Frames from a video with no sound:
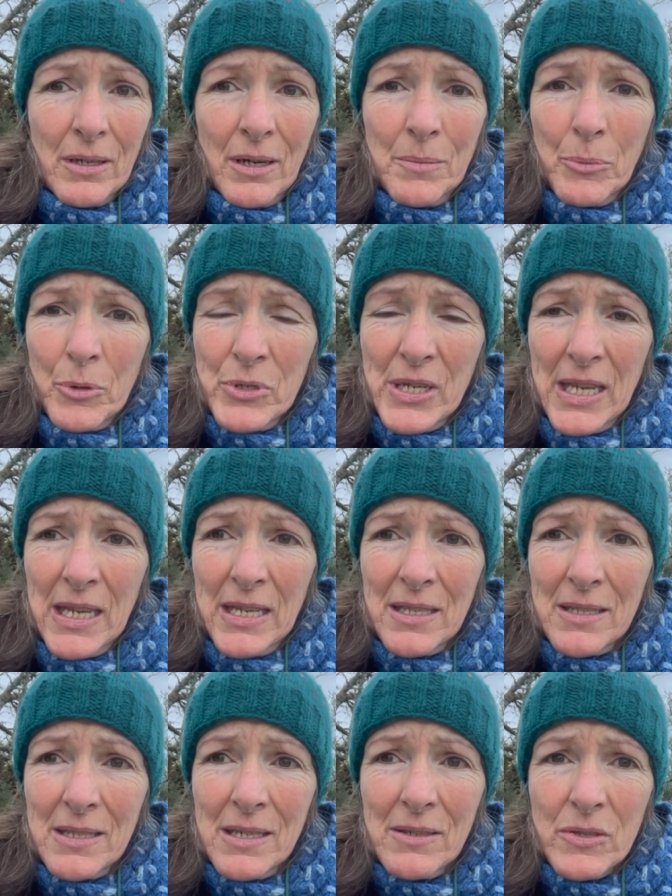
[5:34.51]
our body
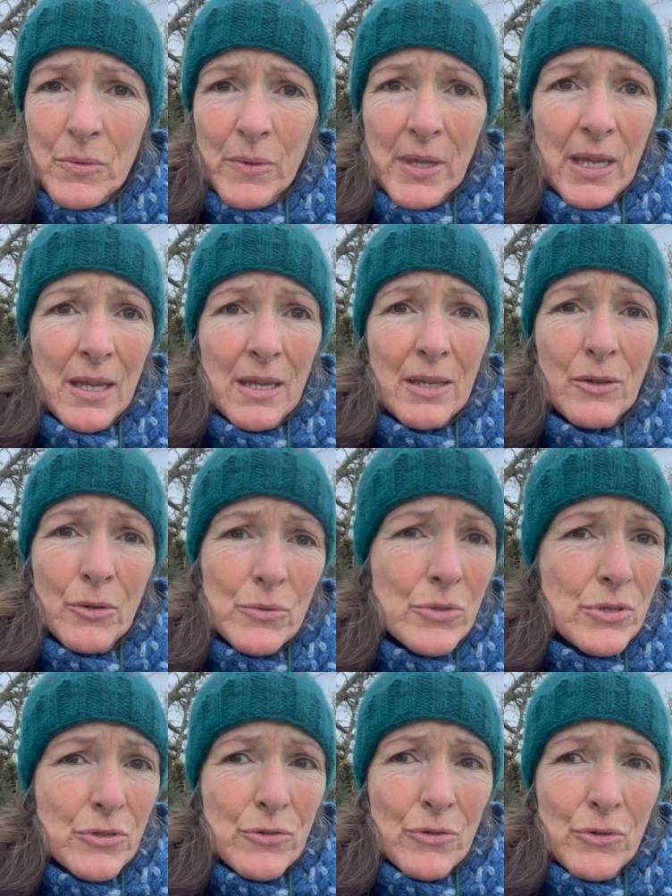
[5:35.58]
deals with it, it
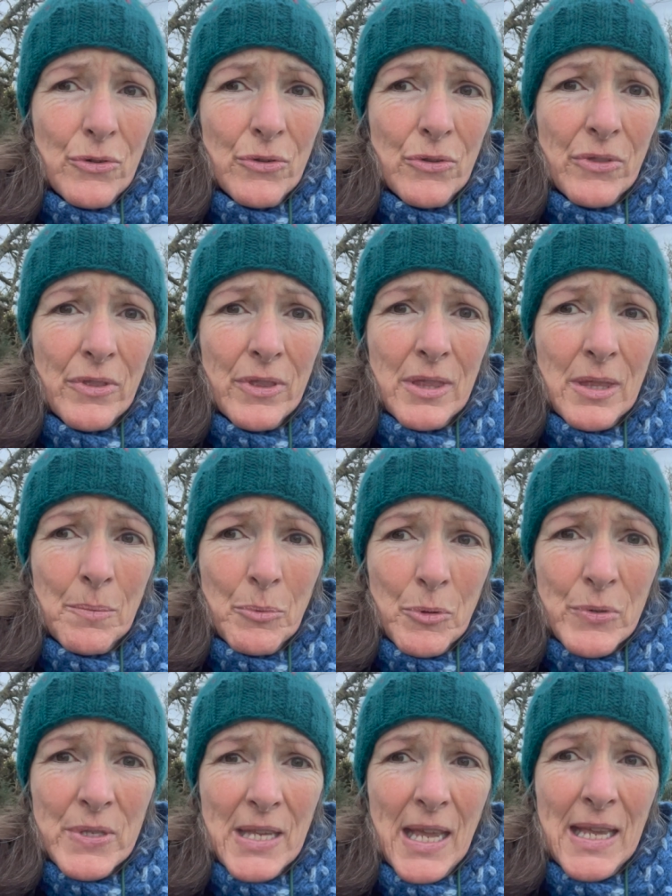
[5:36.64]
goes through the
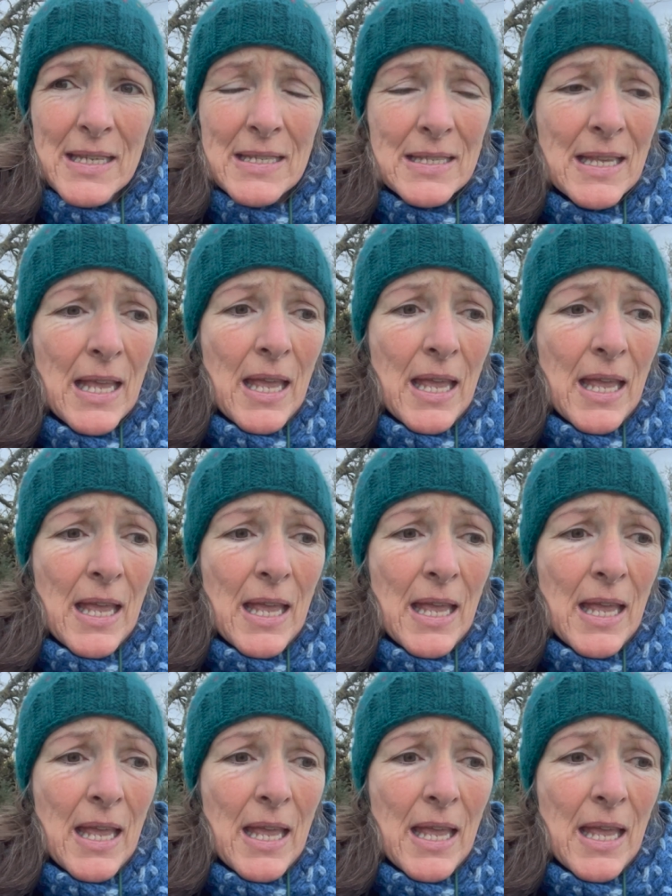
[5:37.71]
process